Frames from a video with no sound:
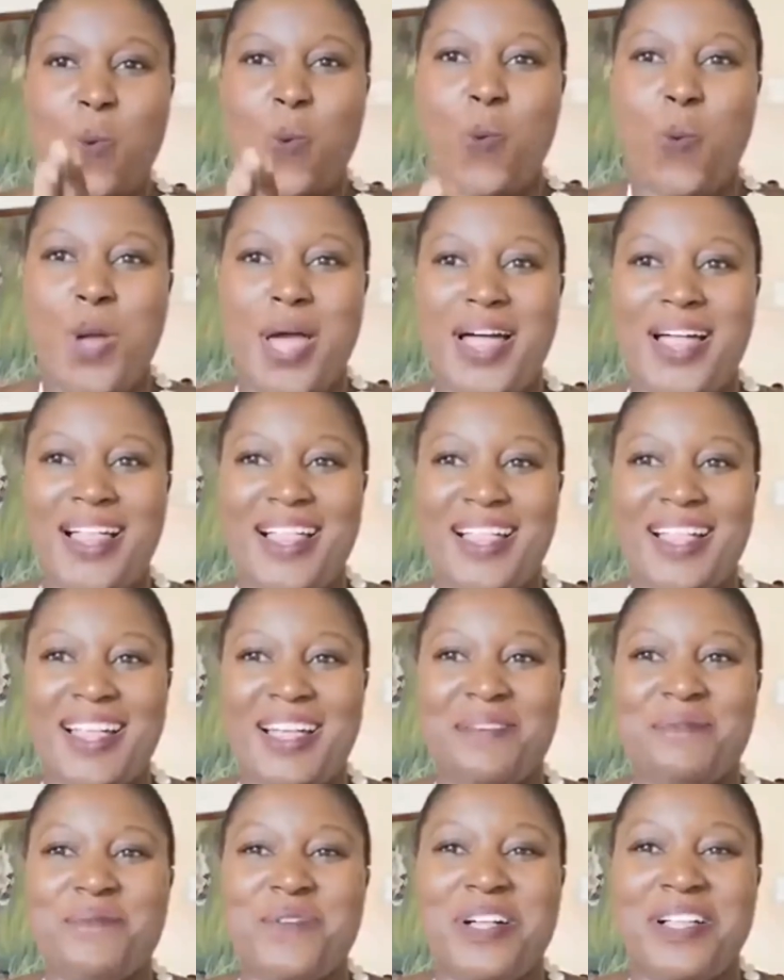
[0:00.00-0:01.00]

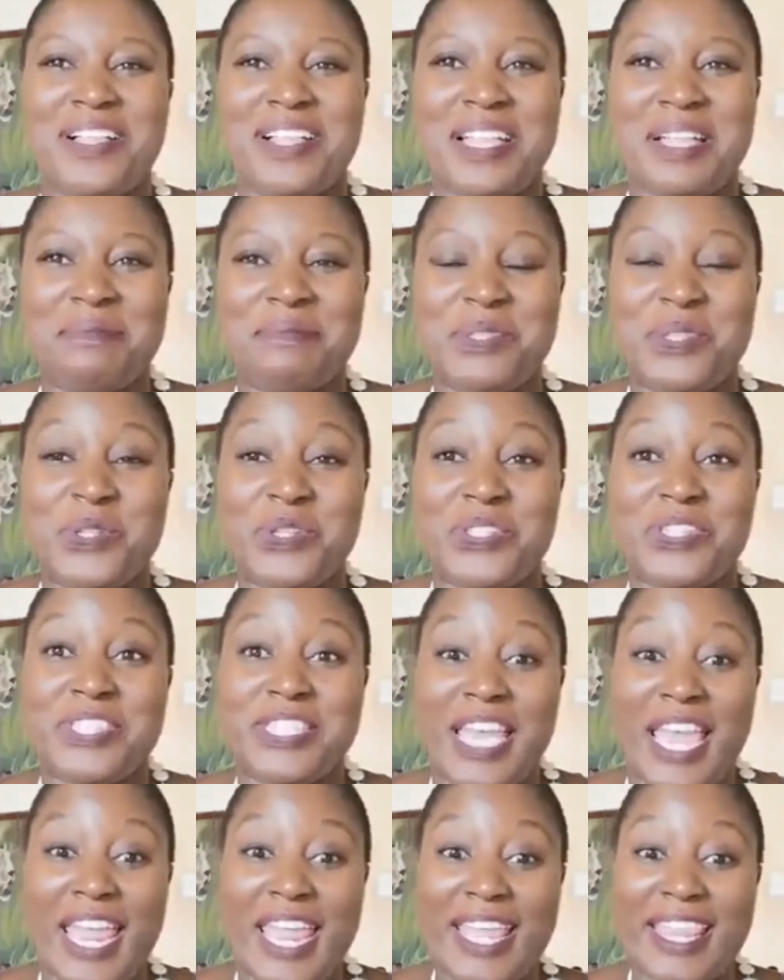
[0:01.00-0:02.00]
Welcome to
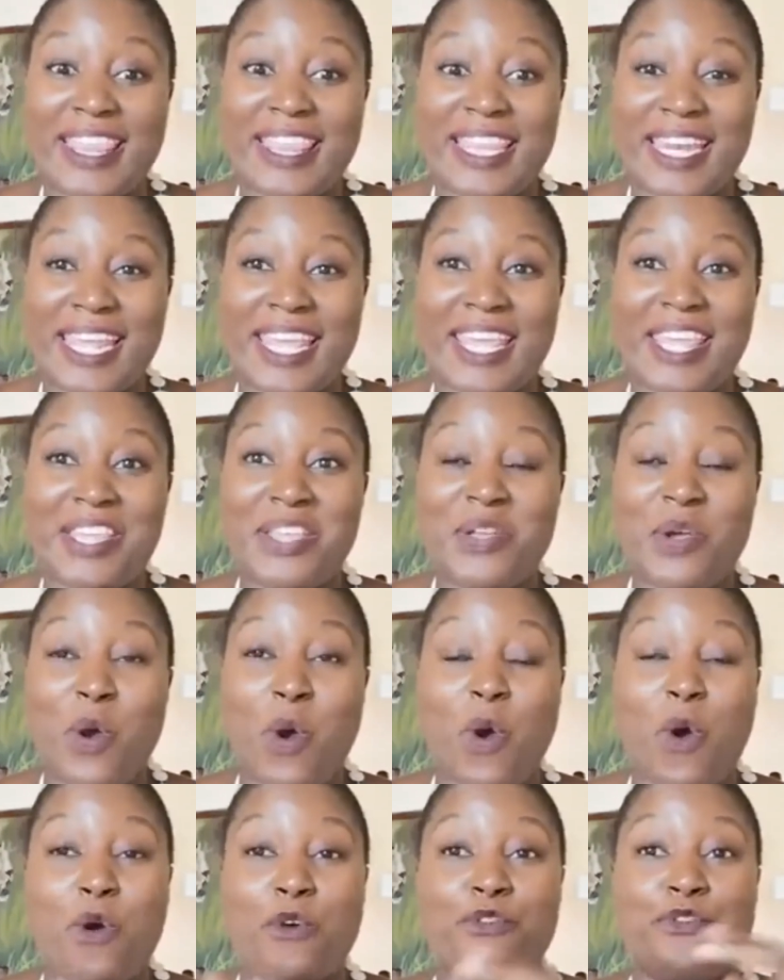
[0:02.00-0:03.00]
day 3
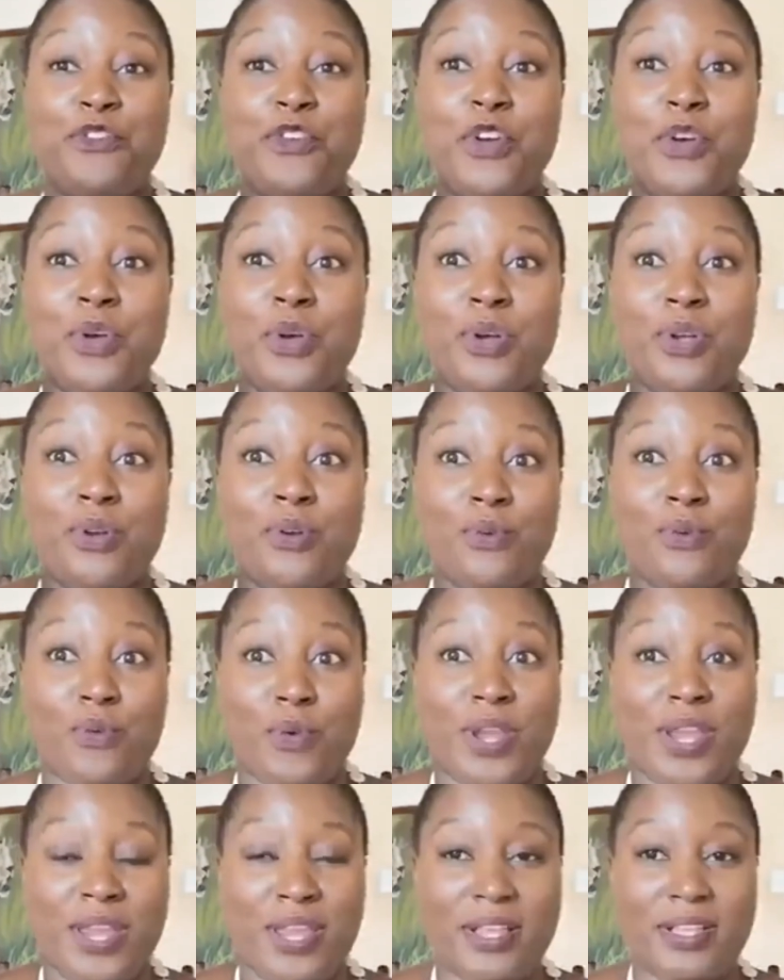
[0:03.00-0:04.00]
of
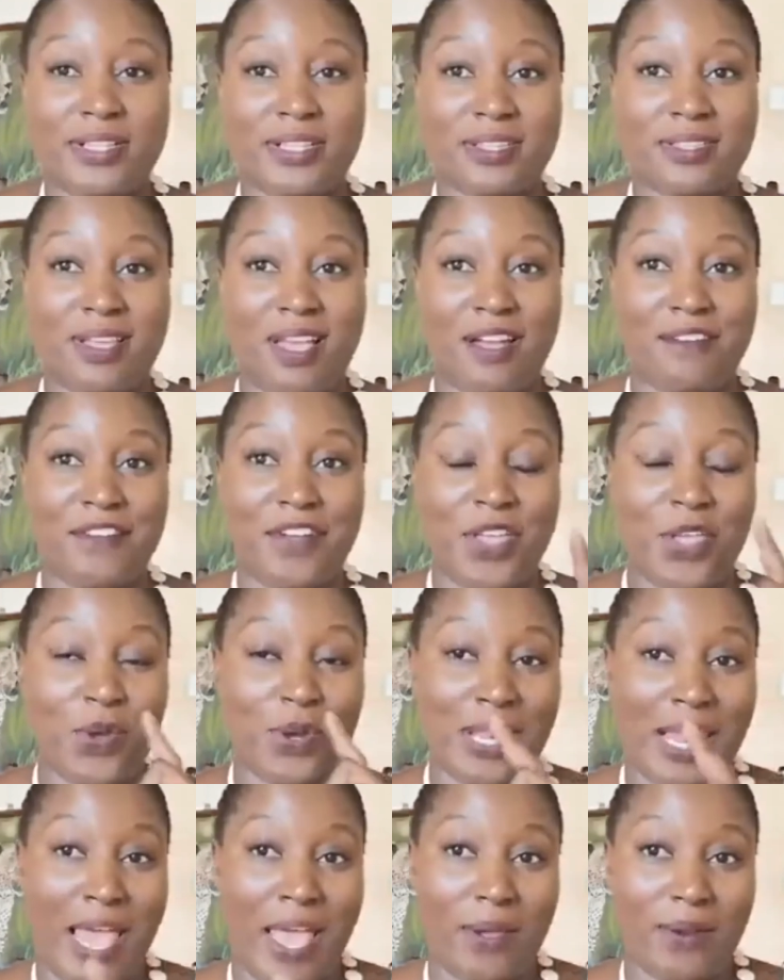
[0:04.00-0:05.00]
Rediscover Your
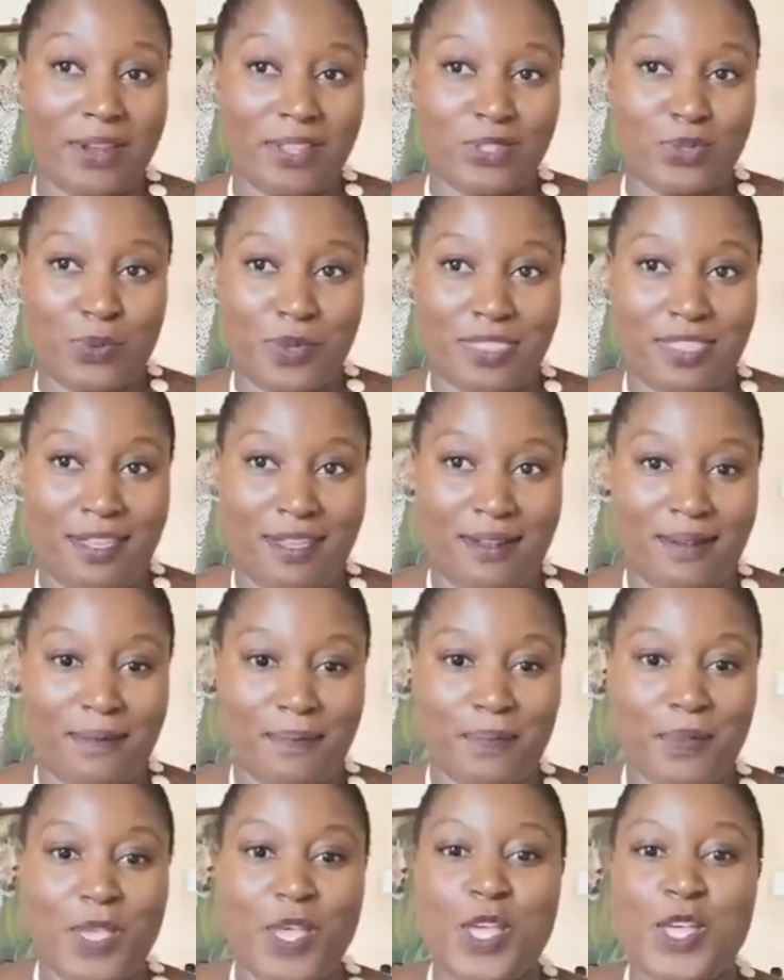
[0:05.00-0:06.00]
Lioness Within.
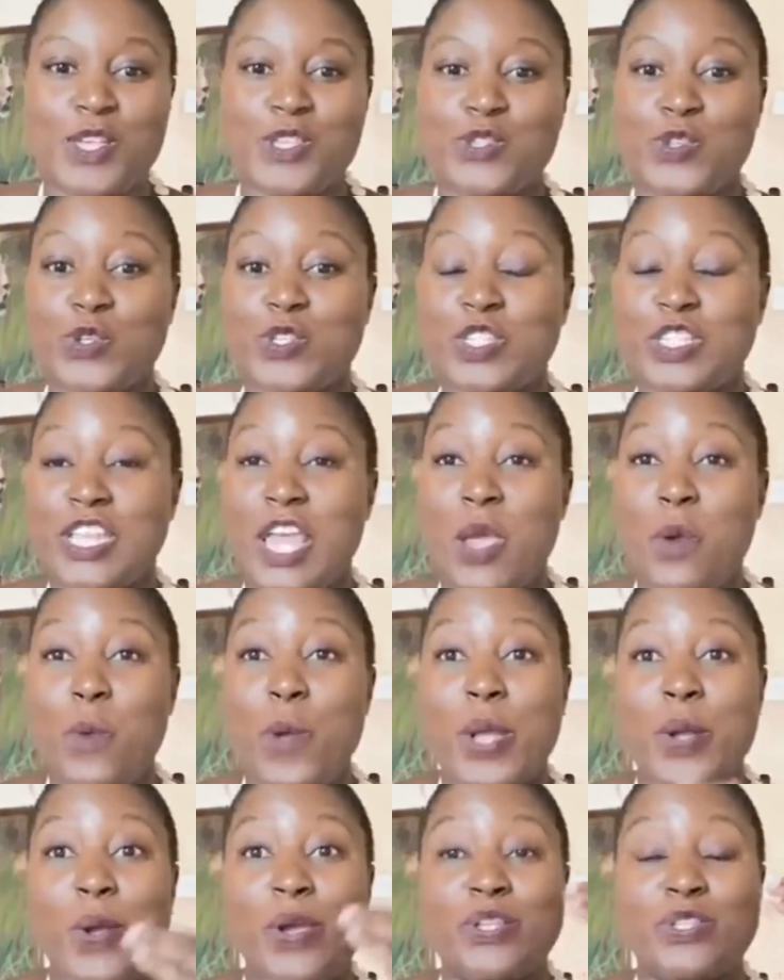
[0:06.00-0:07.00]
So today
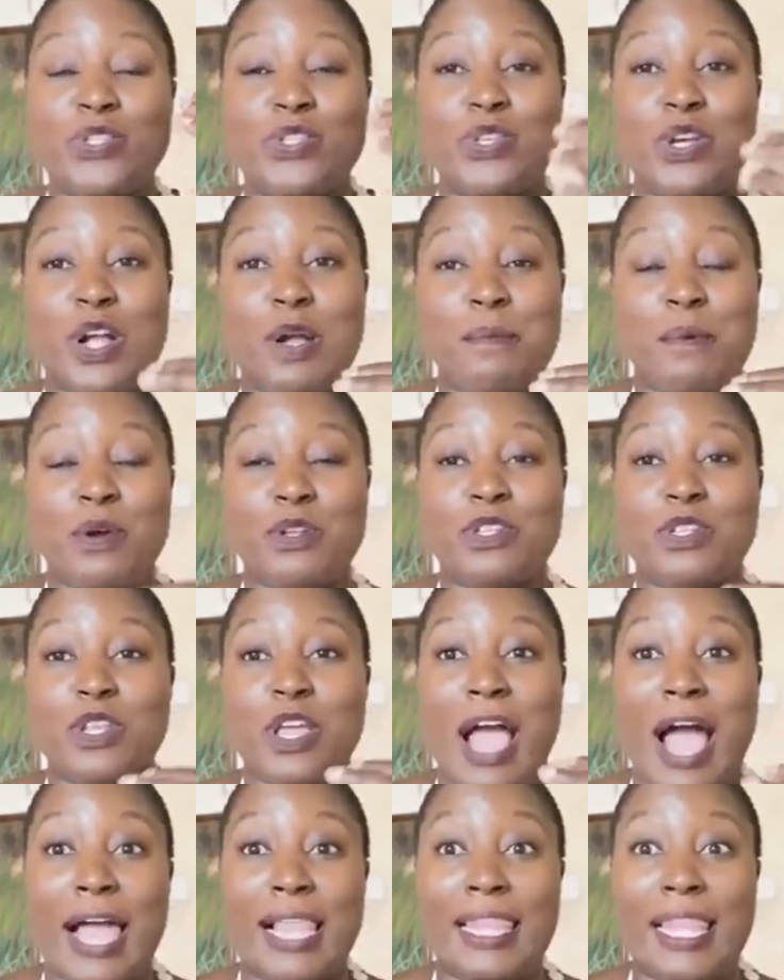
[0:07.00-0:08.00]
we're going to talk about
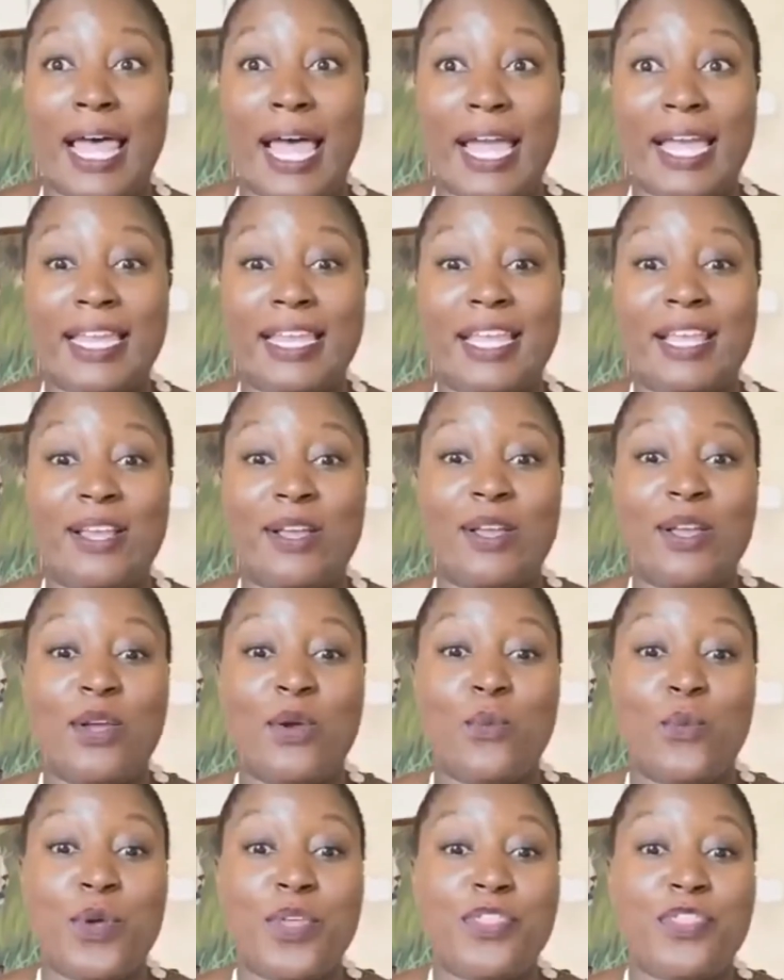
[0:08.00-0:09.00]
aligning
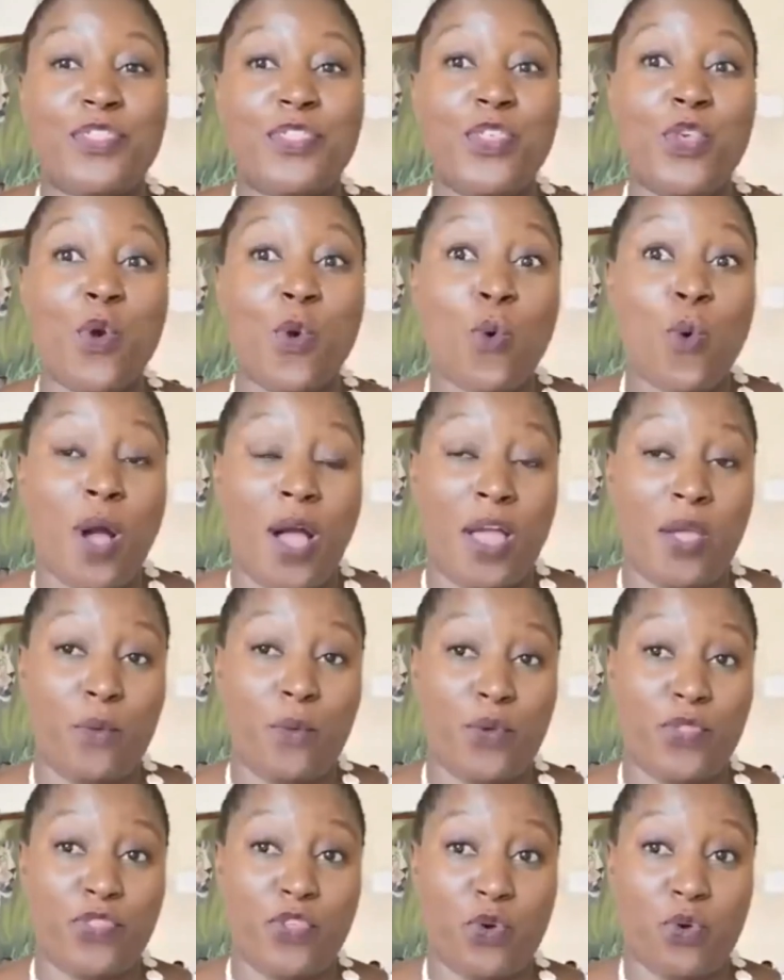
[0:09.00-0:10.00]
with your why
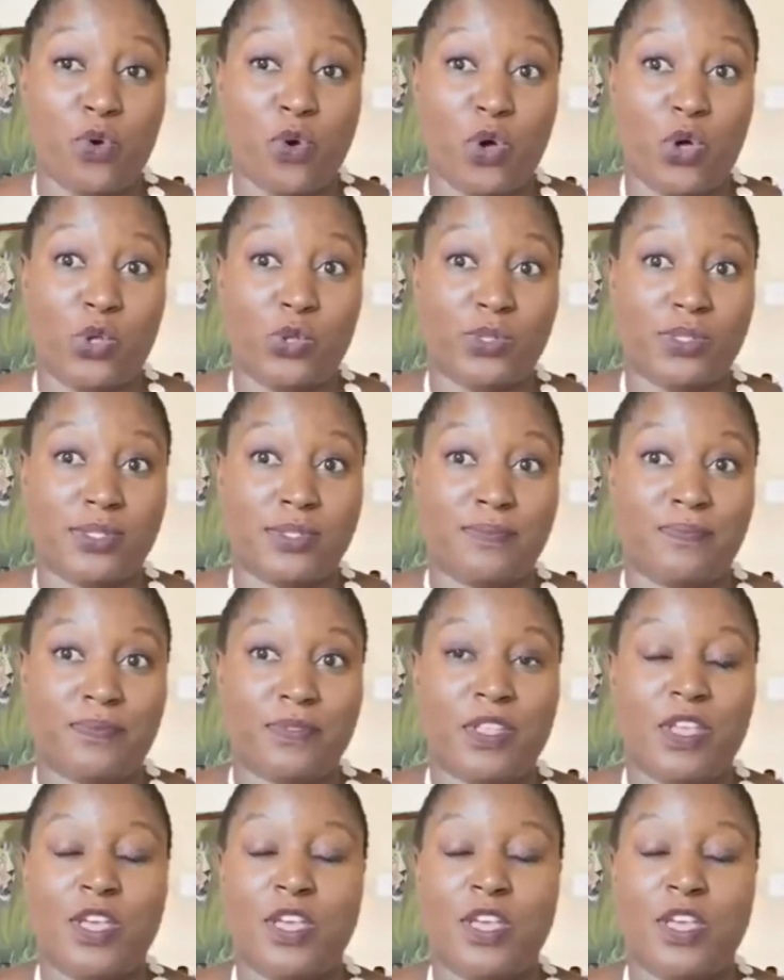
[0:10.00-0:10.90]
with your goals.